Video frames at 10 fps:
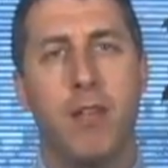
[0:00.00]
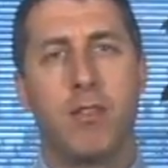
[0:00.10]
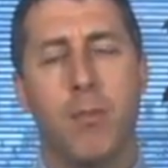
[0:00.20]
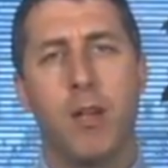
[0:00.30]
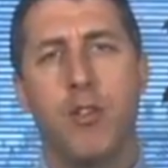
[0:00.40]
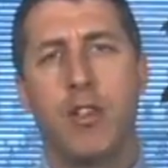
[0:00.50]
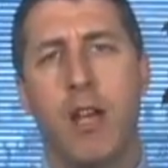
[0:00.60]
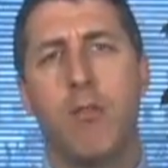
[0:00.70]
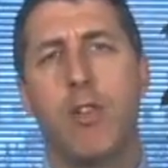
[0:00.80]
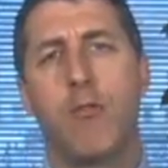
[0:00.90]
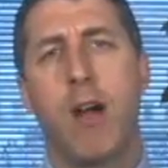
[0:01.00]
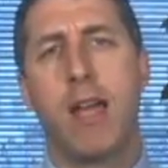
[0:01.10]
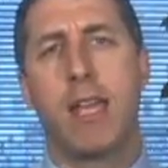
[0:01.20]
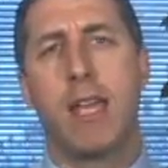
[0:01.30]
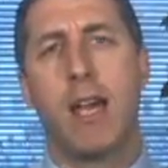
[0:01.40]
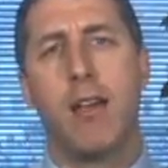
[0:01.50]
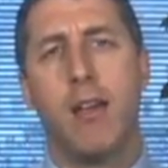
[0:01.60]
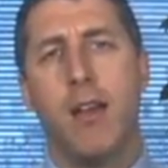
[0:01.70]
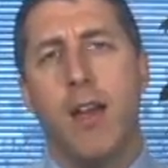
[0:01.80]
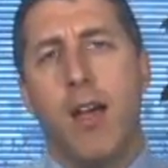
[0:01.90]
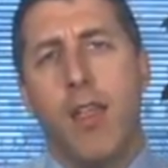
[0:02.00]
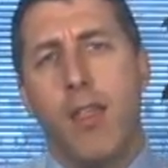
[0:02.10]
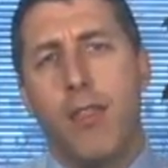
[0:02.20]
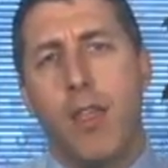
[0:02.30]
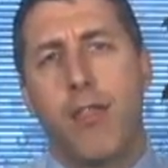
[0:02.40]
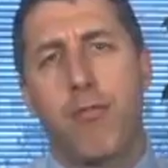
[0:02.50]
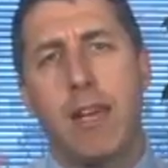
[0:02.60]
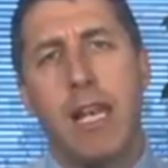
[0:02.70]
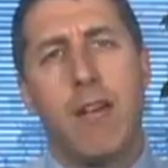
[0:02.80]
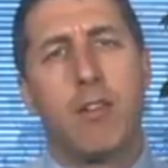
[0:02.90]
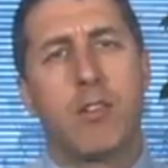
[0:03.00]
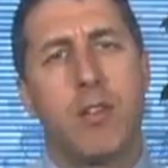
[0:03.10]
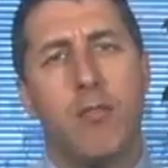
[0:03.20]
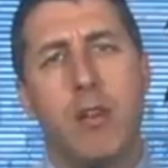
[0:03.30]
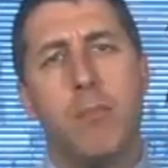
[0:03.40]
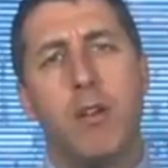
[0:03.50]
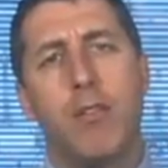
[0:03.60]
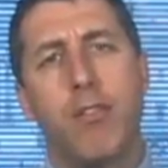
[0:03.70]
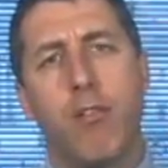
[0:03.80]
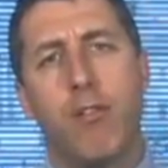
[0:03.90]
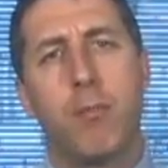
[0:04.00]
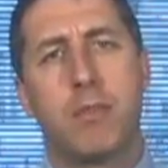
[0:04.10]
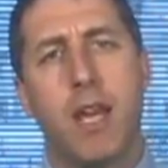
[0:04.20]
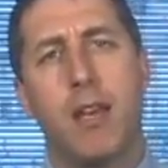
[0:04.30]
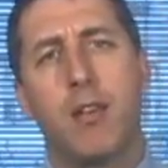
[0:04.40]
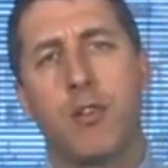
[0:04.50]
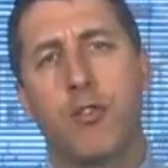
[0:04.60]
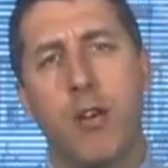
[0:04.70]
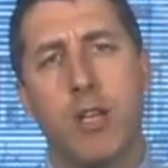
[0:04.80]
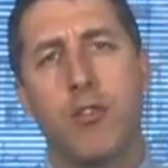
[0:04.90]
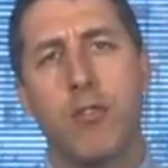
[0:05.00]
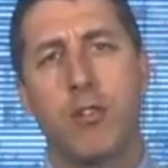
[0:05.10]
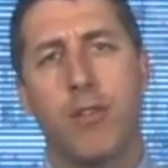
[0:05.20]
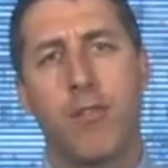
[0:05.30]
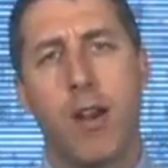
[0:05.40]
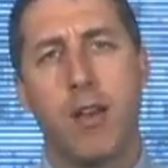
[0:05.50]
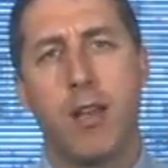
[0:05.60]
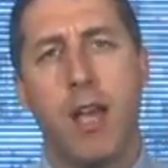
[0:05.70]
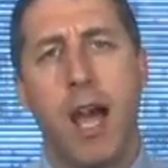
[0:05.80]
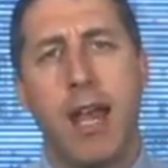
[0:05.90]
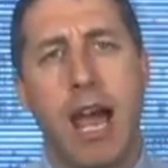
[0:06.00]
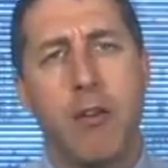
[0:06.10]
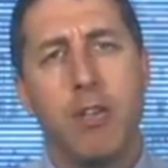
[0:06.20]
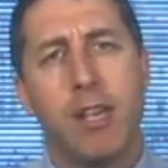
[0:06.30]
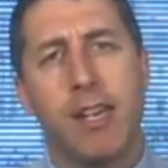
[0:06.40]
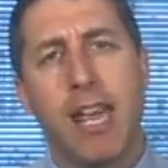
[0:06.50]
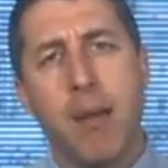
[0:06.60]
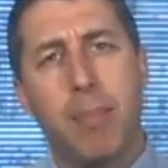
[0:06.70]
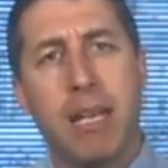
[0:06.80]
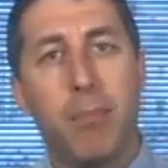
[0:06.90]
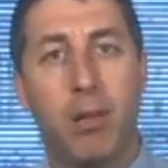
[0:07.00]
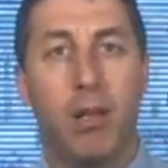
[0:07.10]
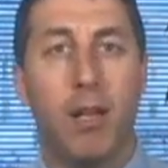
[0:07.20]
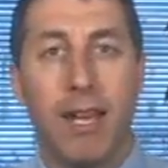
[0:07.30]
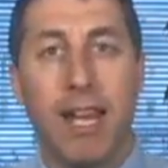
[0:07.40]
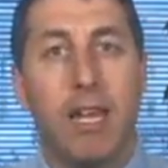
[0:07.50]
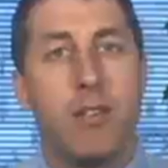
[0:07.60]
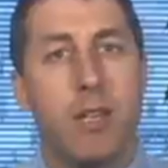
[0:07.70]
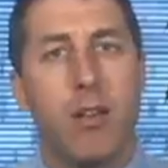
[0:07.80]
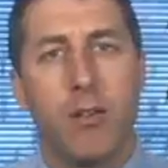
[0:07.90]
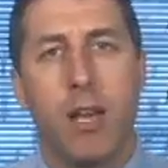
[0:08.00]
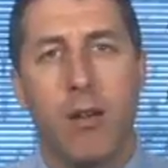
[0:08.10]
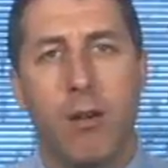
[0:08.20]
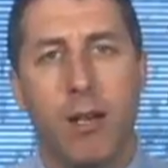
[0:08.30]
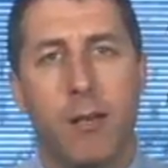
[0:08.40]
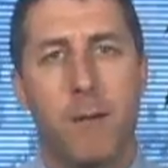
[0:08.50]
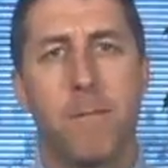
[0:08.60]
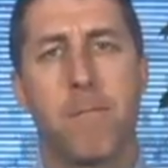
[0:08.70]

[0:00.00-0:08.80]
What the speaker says: So I'm going to share with you right here the 3 levels that we move through from turning a stranger into a friend, and how you can get people into your network.